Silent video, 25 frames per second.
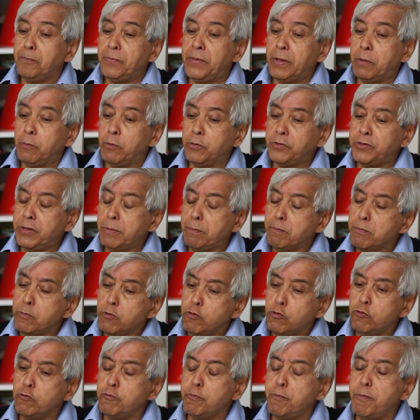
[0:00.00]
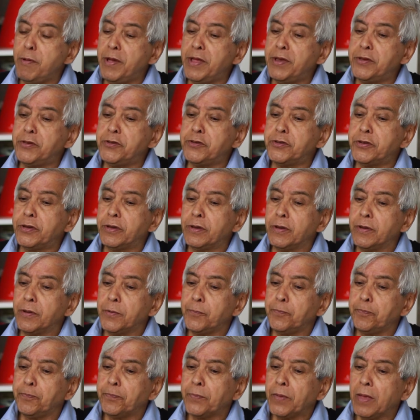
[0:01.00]
There was a movement
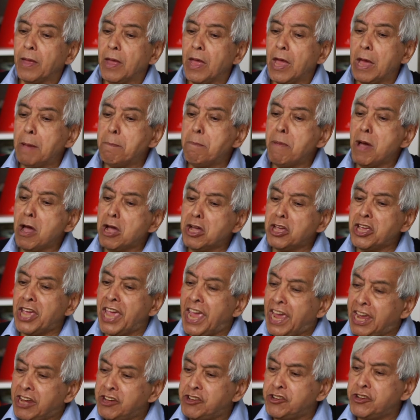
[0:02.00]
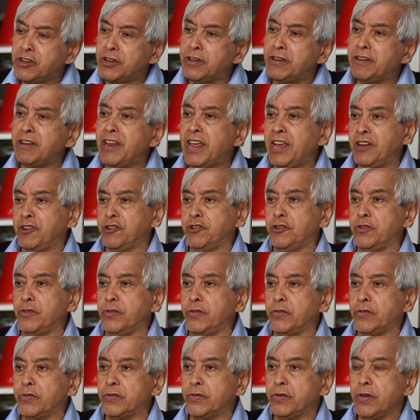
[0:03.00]
among Asian
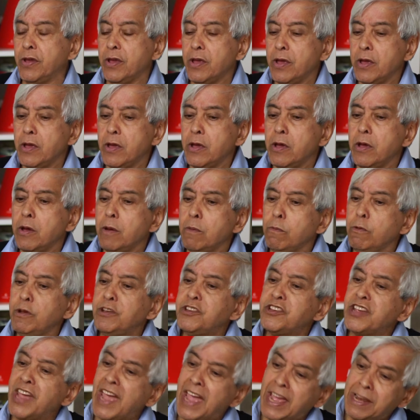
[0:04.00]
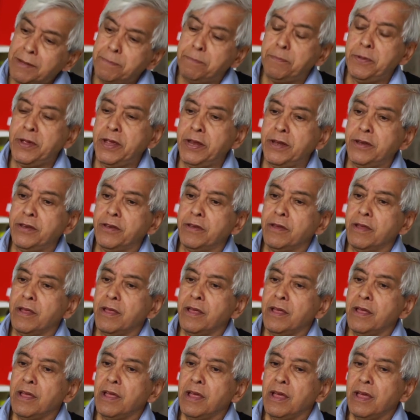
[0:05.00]
nations which had been
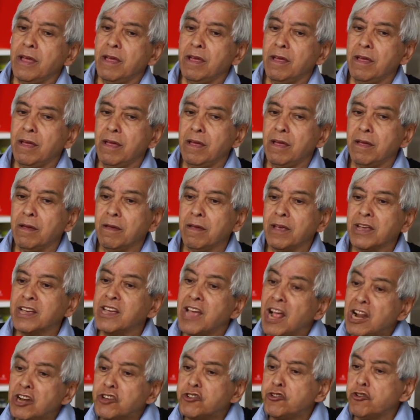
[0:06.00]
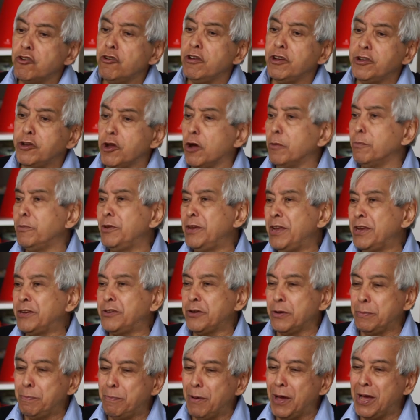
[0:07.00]
culturally
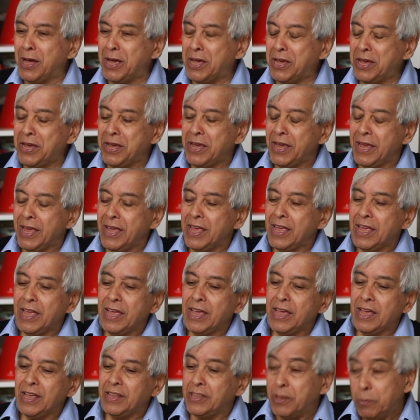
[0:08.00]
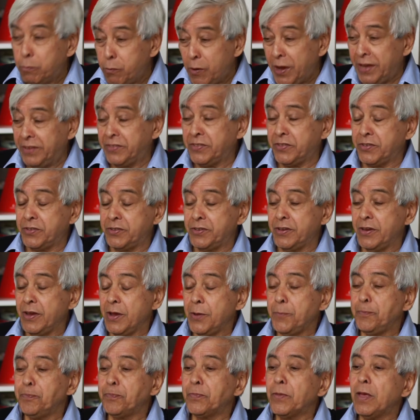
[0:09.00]
dominated by the West.
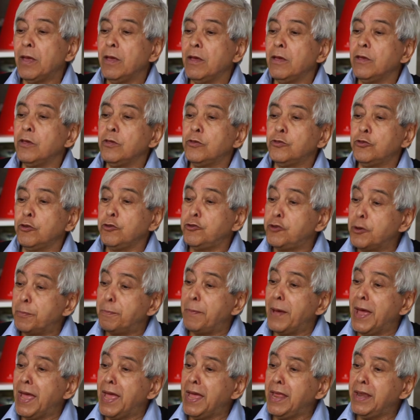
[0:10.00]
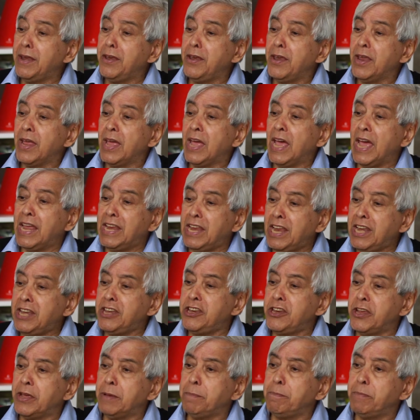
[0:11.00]
So Japan and
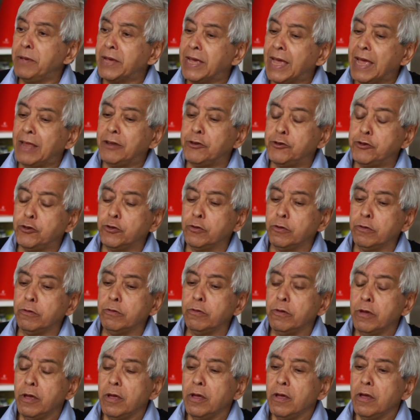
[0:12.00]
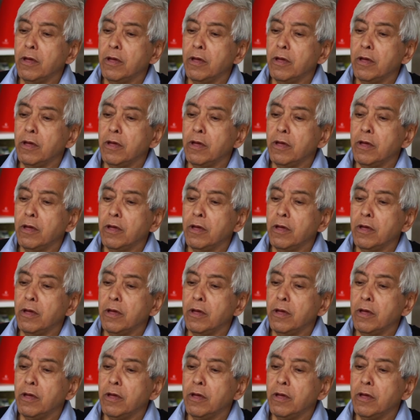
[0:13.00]
India began to